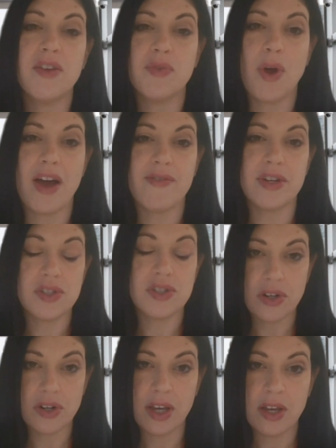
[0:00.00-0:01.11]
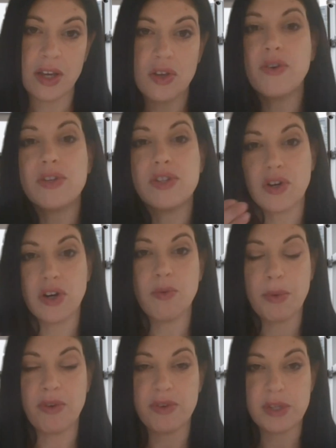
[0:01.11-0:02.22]
If you have an attorney, your attorney
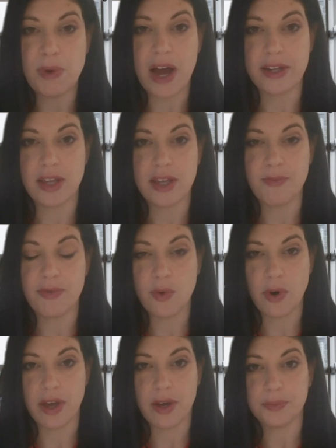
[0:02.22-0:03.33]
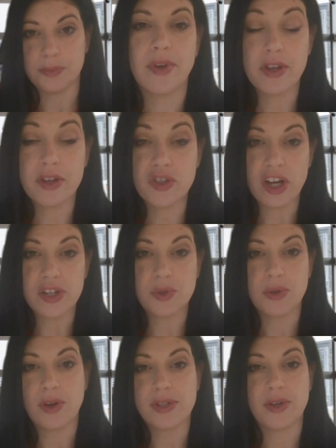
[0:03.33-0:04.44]
will be responding to them for you. The judge
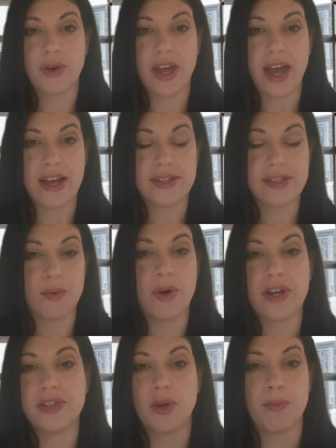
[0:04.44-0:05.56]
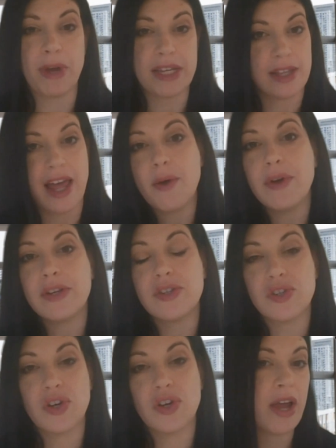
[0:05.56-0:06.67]
will also ask, what is your best
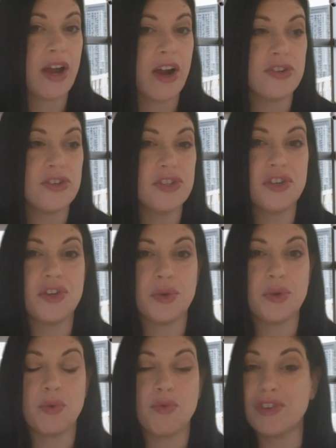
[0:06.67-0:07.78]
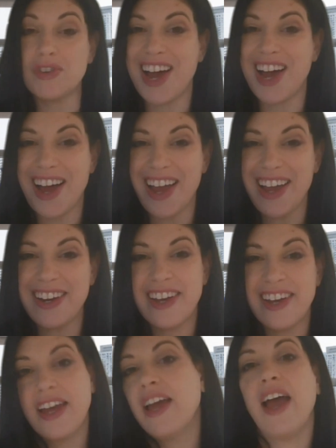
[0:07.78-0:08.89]
language? Where do you reside?
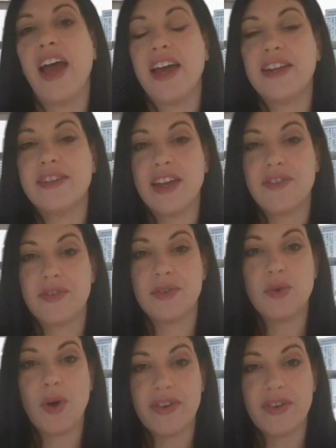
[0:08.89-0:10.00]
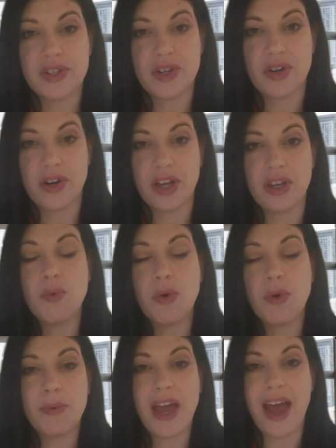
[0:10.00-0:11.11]
And if you do have an attorney, you
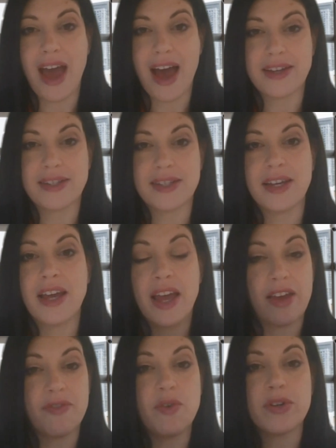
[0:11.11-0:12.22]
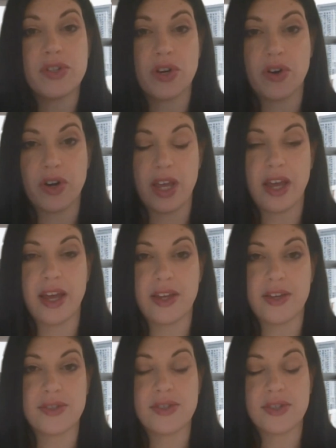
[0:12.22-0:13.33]
will be asked if your attorney
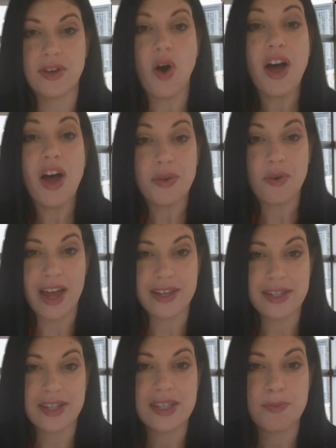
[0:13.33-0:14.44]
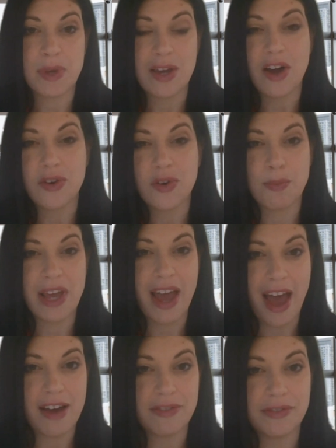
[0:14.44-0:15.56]
is authorized to speak on your
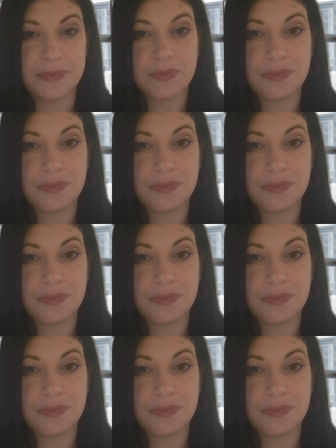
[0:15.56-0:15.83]
behalf.